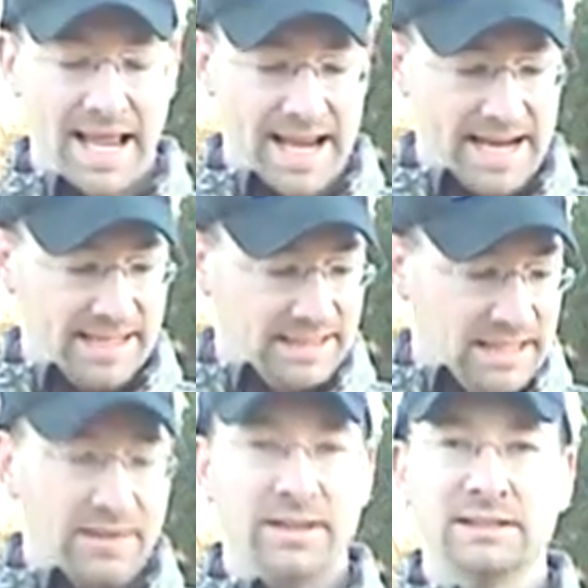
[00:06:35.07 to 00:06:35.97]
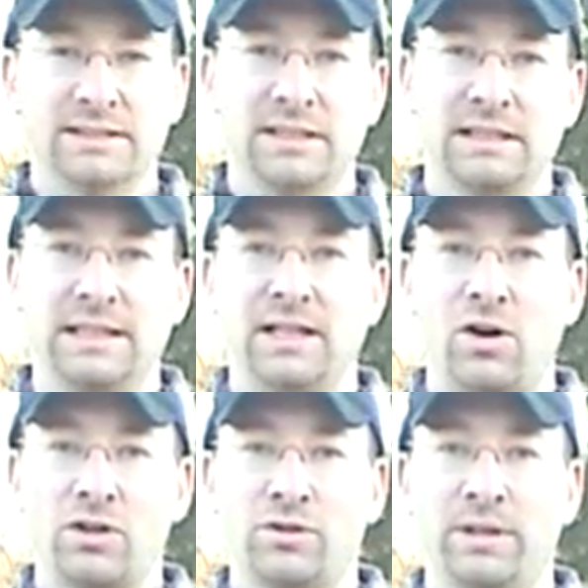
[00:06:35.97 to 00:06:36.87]
And this is the Elite
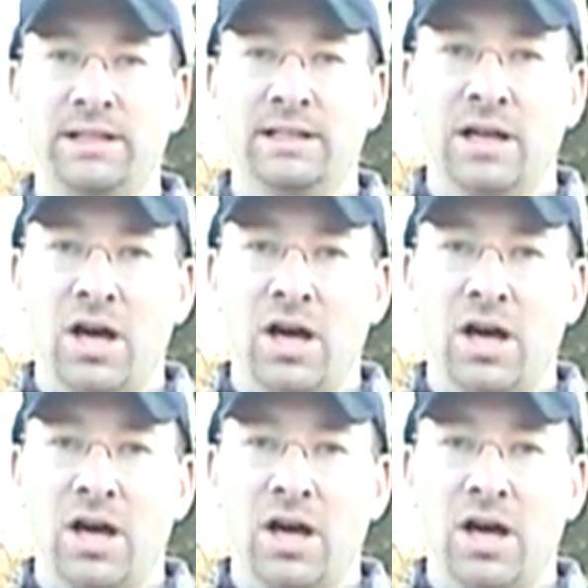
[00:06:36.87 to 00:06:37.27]
Archery